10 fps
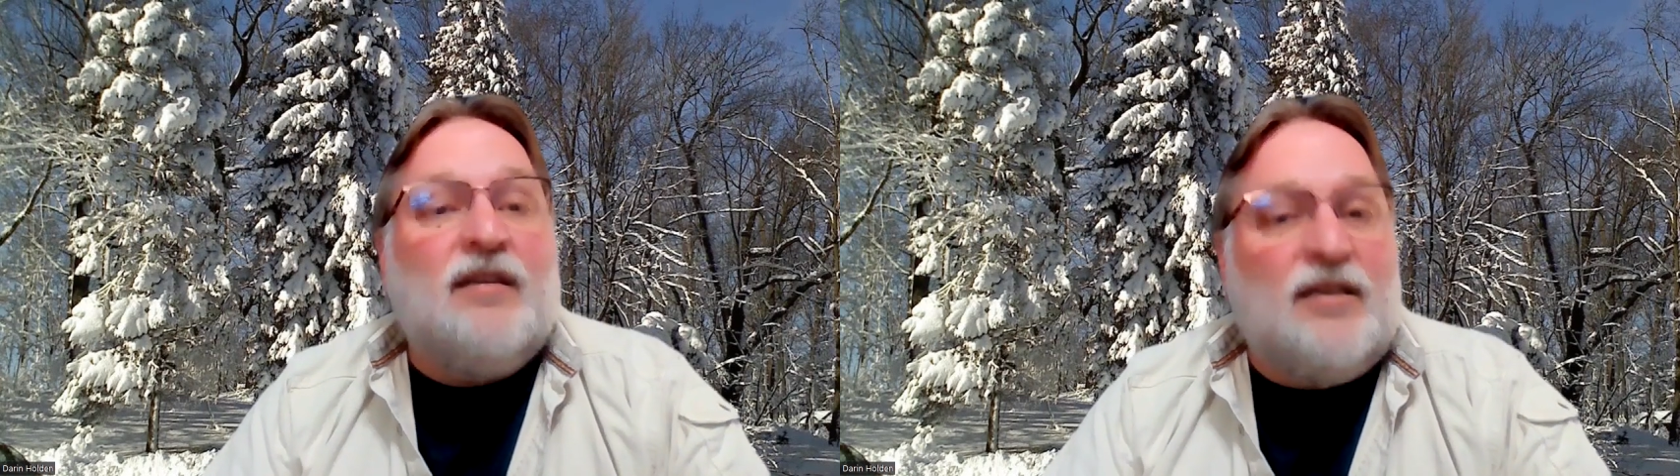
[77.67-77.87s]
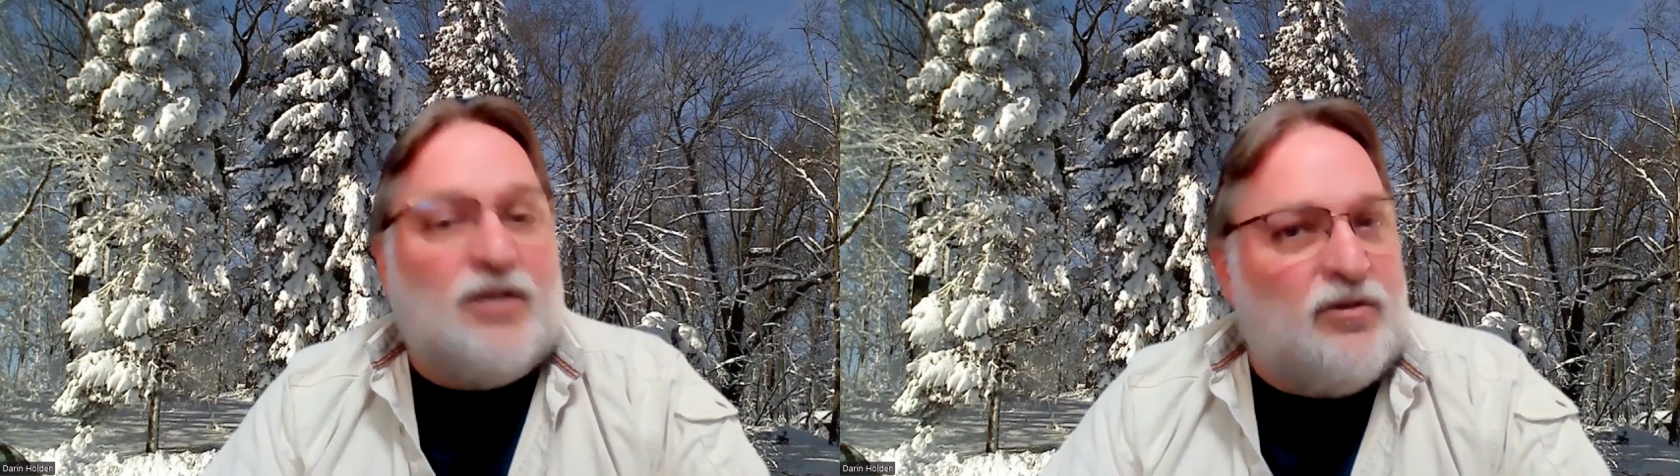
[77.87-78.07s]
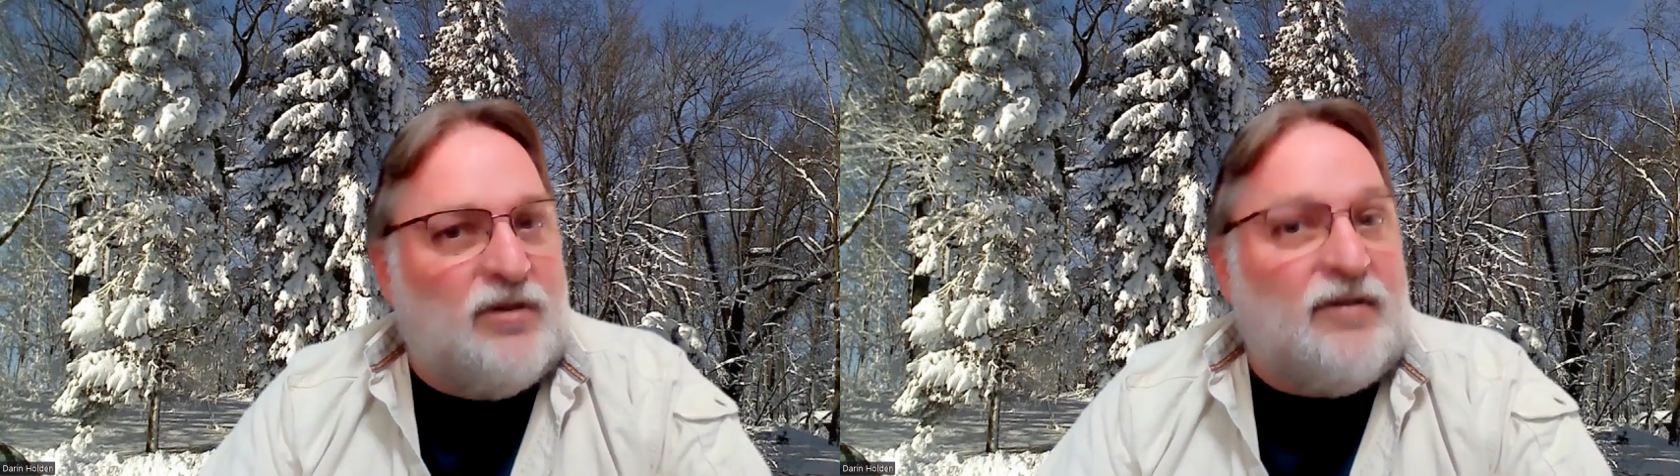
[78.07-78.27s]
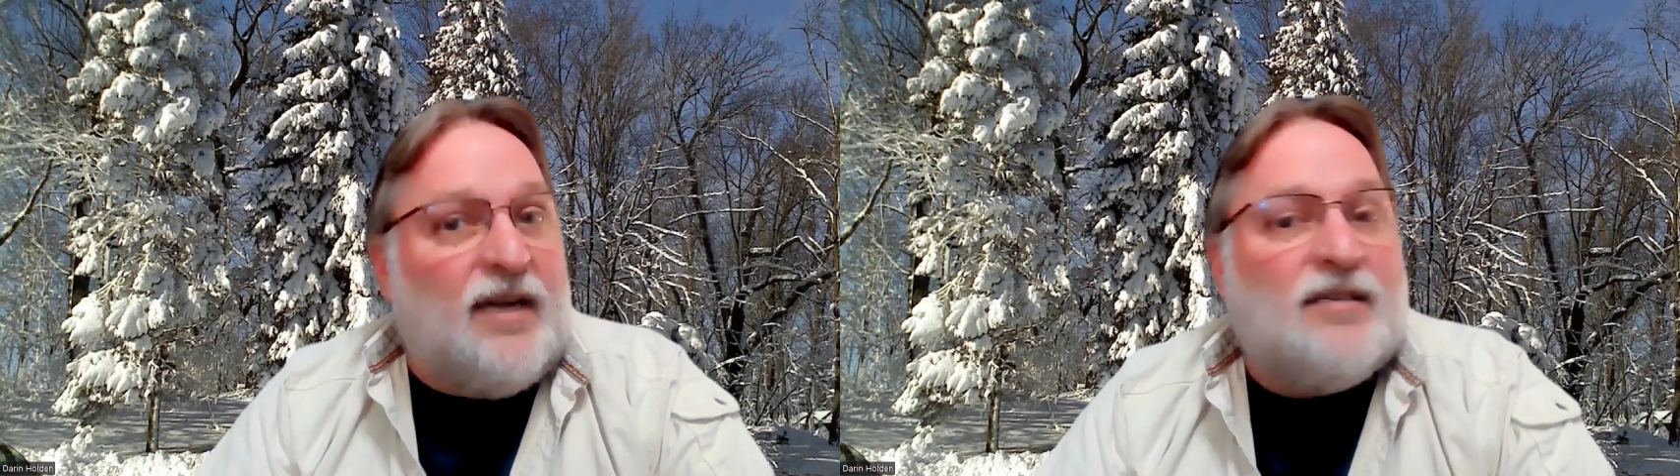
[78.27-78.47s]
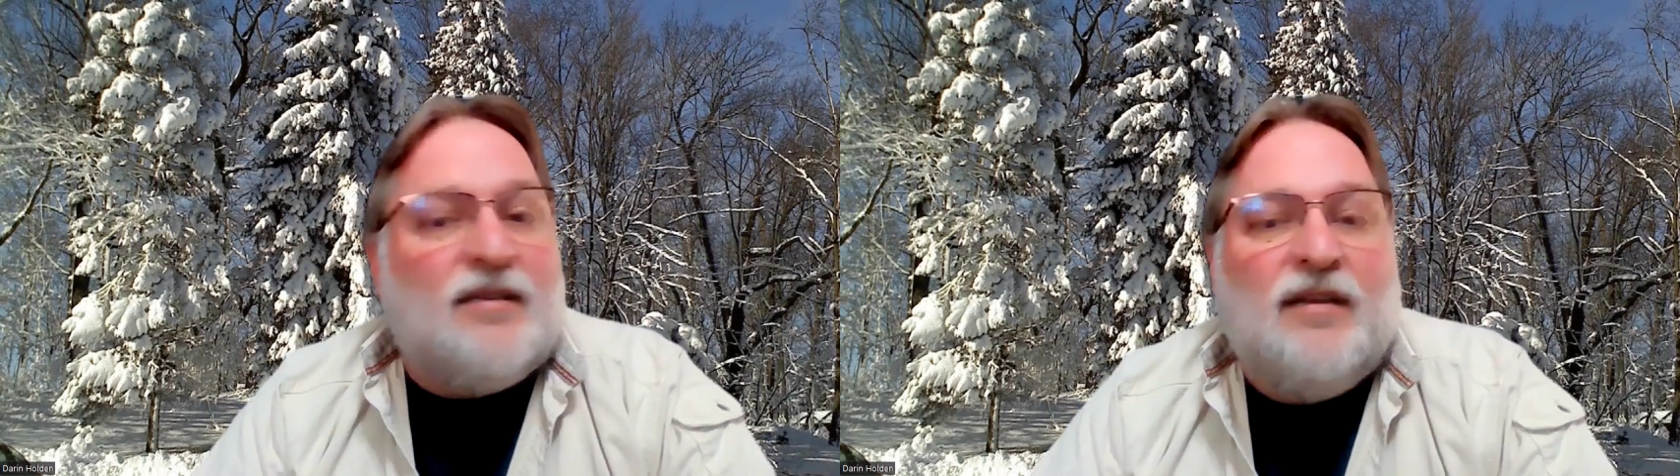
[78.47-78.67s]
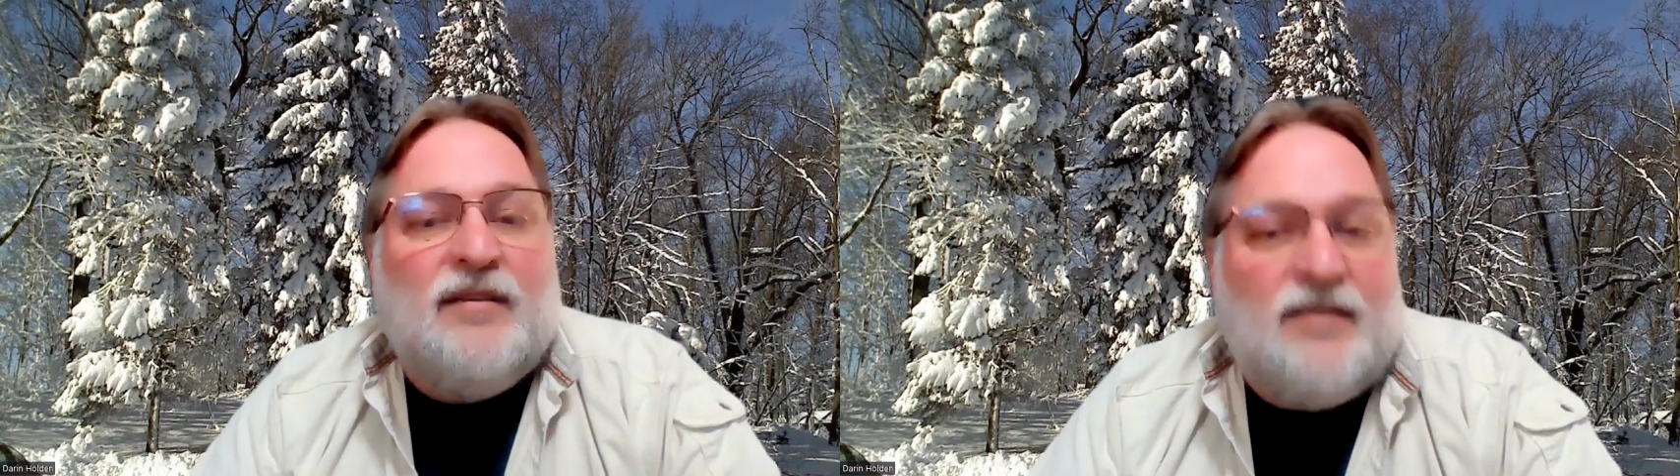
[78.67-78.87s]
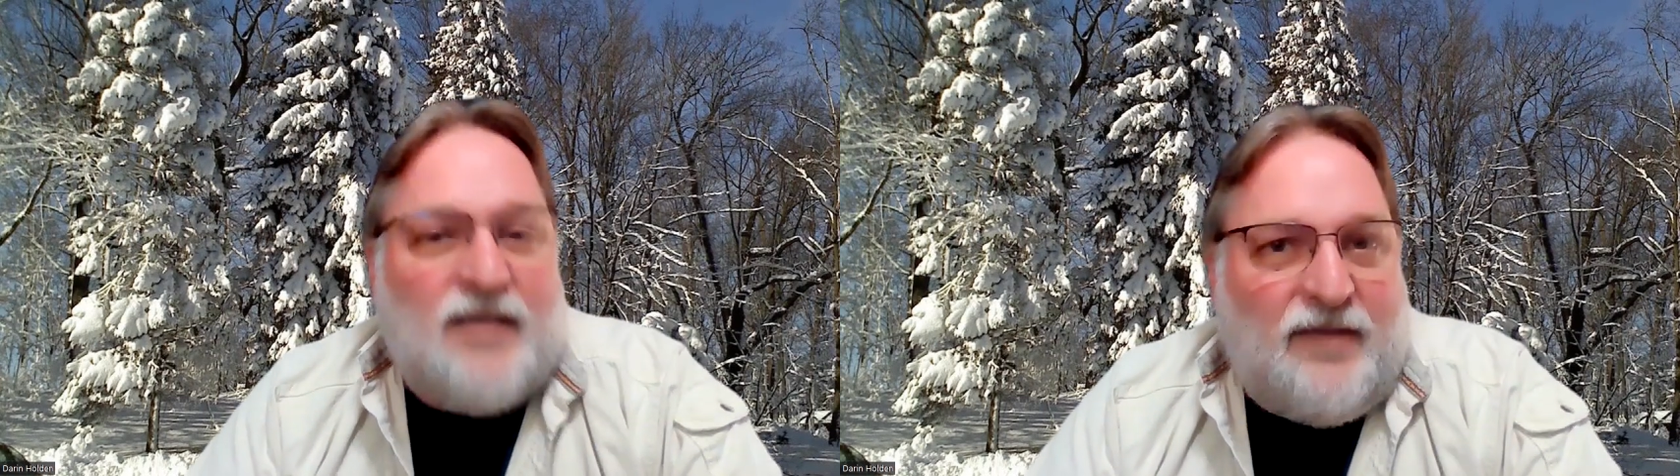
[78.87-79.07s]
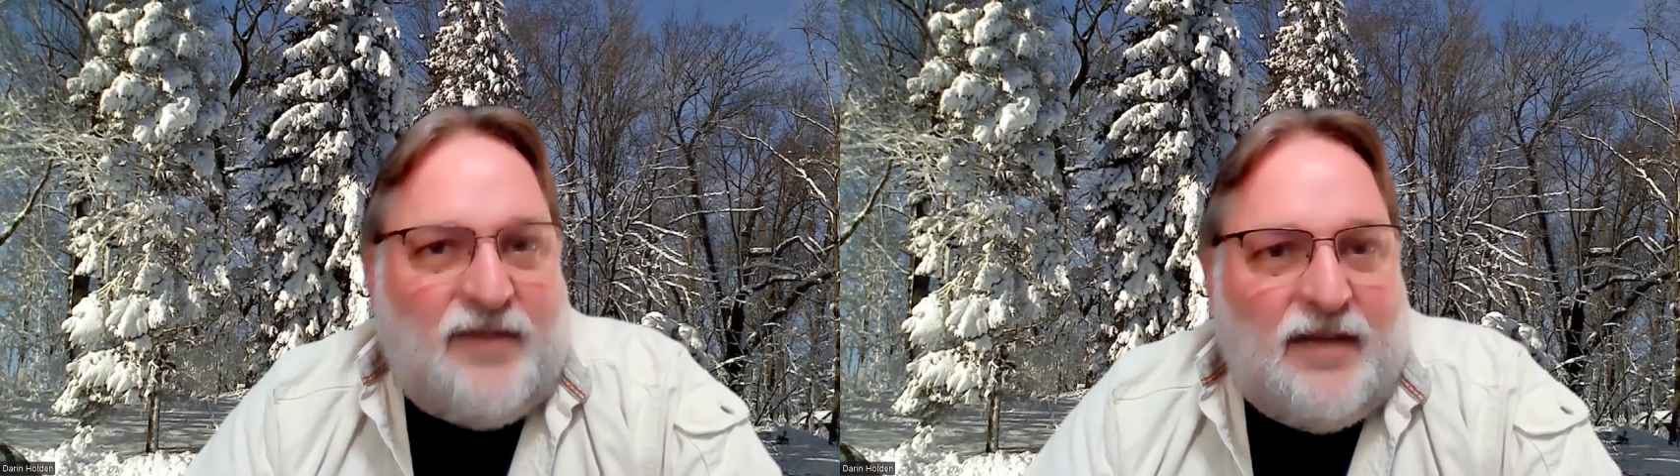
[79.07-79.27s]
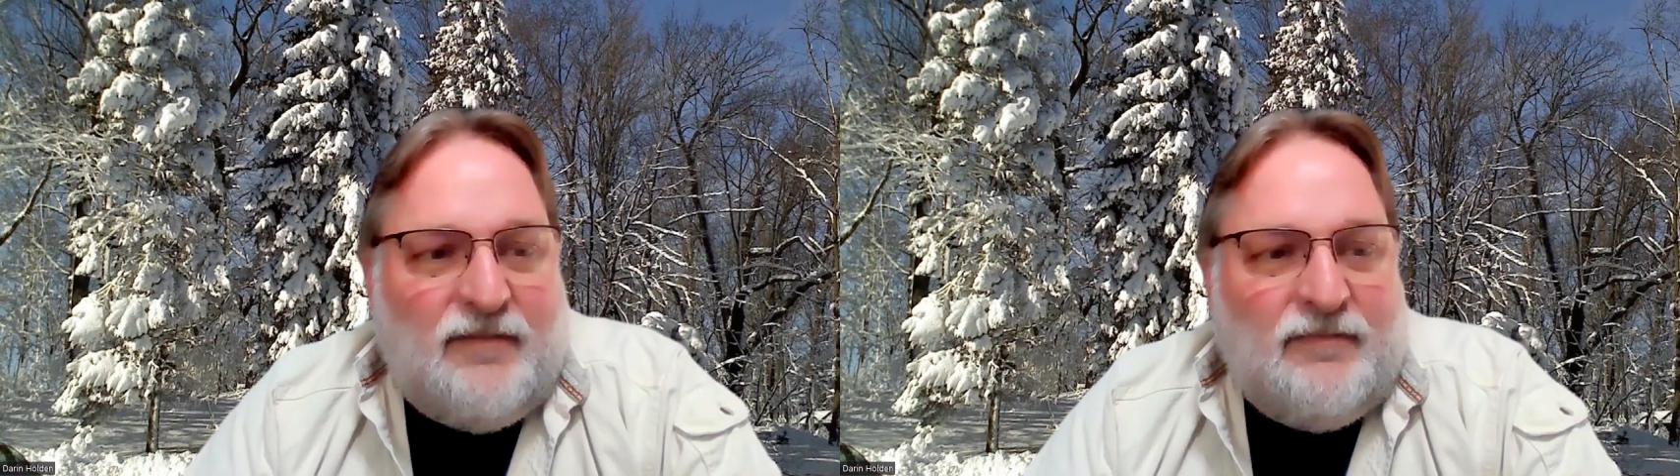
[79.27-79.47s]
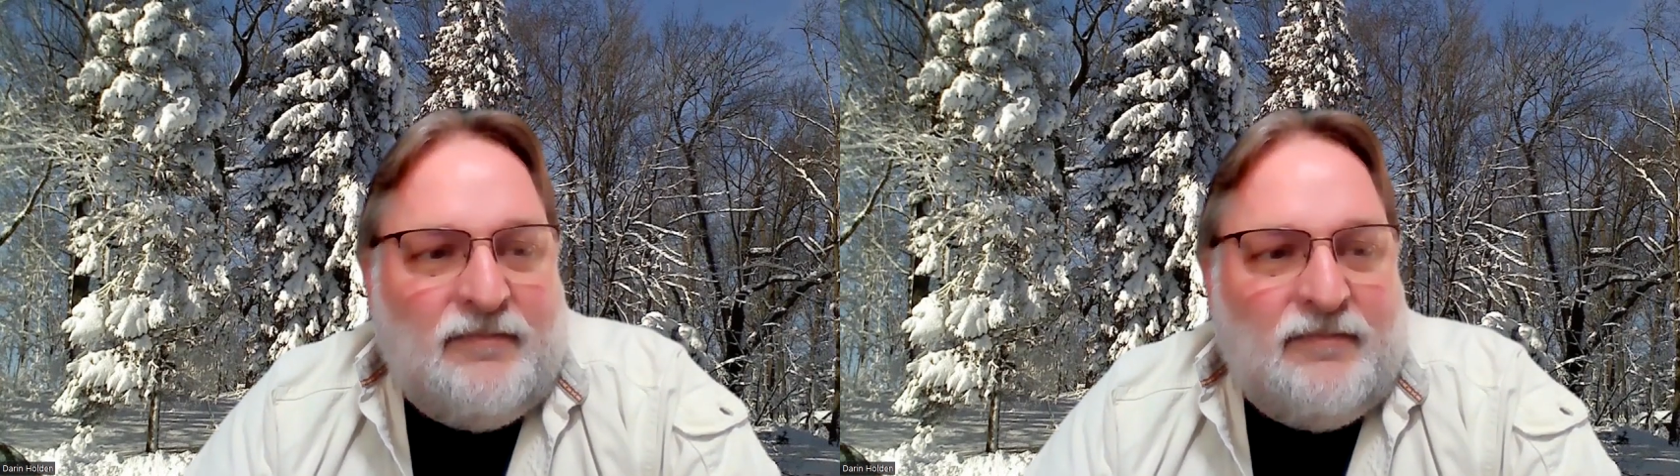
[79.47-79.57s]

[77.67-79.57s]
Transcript: is to address safety.